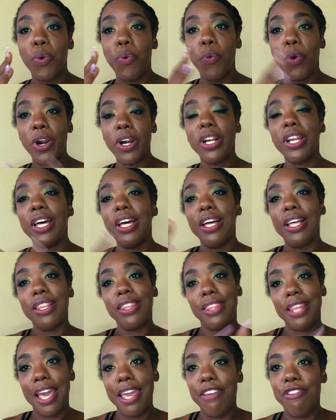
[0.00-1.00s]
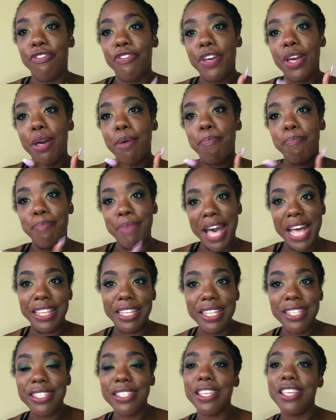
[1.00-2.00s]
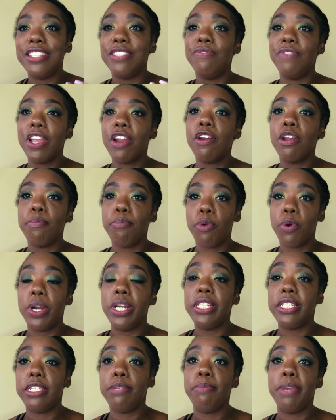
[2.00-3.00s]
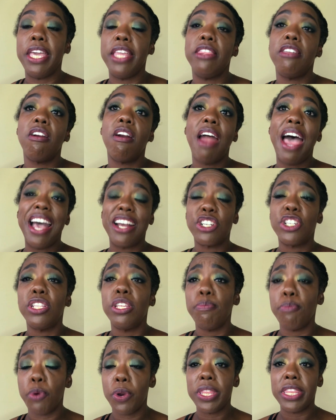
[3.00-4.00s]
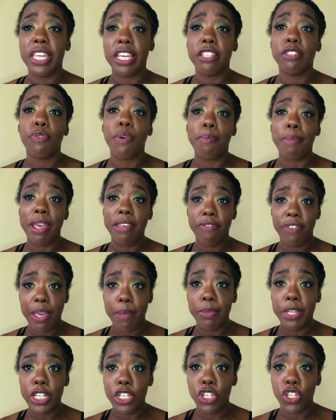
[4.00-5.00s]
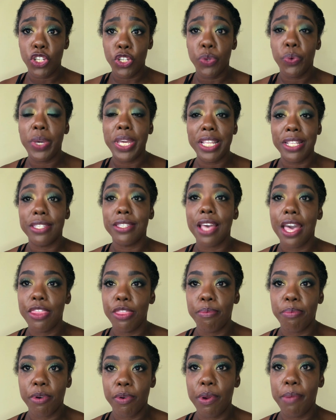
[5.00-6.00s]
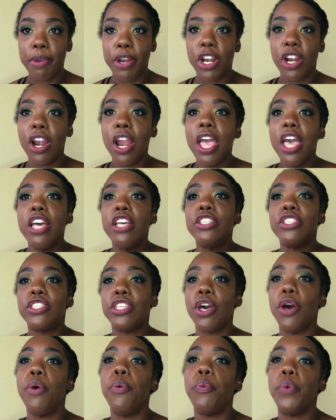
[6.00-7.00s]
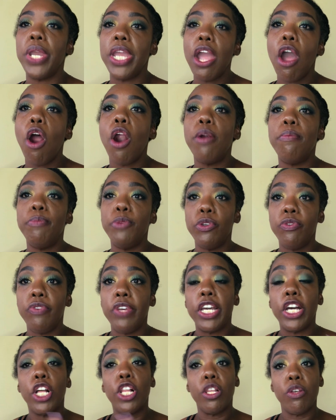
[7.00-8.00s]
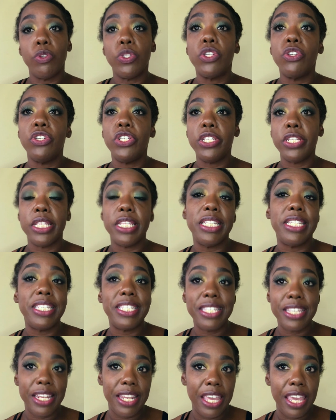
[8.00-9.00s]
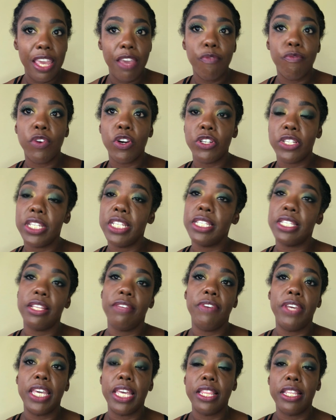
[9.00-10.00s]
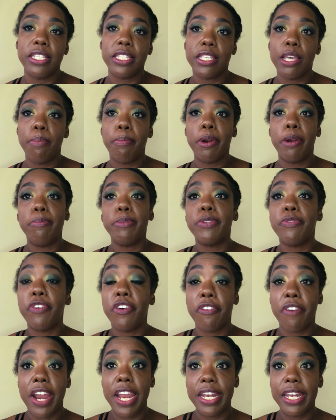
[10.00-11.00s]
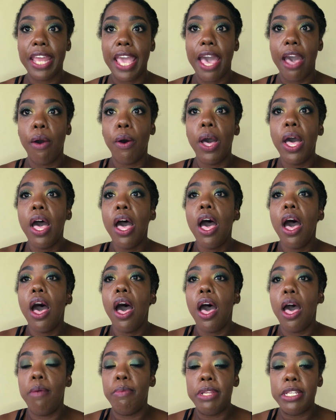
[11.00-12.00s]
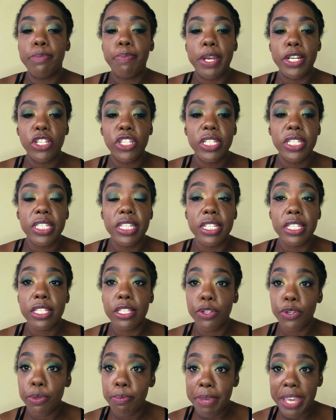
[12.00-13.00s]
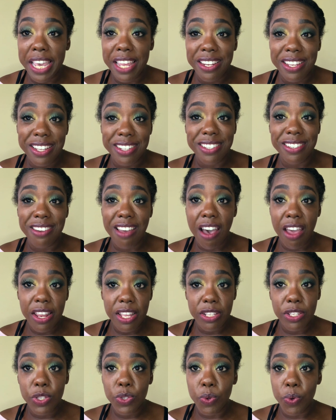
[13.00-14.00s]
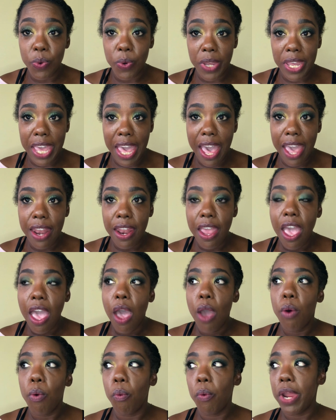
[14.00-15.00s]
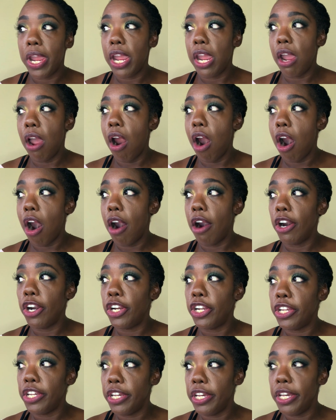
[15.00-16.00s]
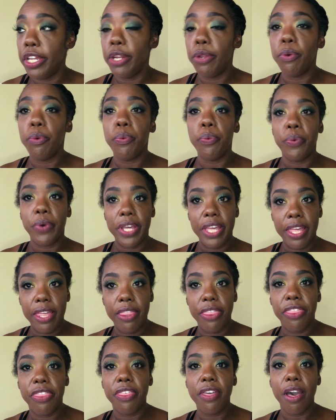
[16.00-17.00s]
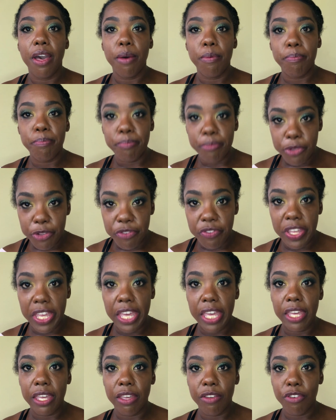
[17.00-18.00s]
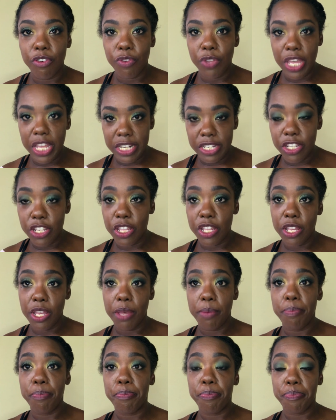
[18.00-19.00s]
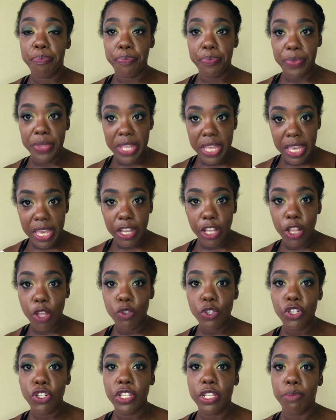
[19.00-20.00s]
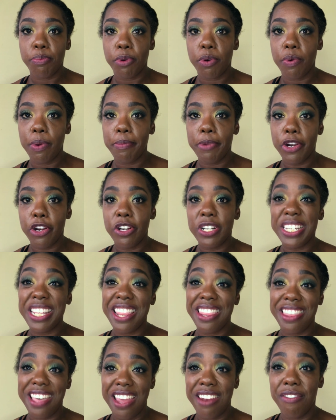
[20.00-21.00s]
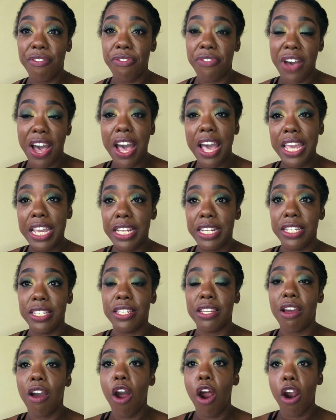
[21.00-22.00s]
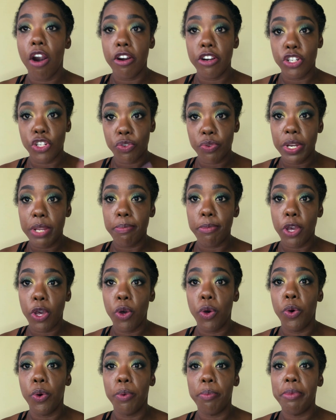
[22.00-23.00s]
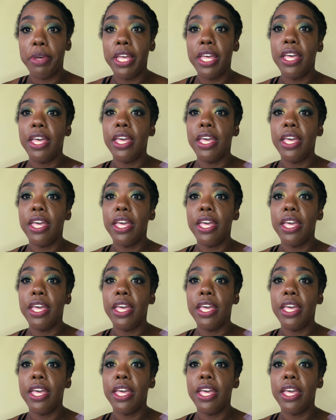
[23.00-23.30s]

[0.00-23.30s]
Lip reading: work-life balance is very important to me. There are actually more things for my family to do inside the perimeter. So we are moving closer to the city versus living in the suburbs for right now. Especially since little man is not in school yet, we are good with moving into closer to the perimeter to then find our dream home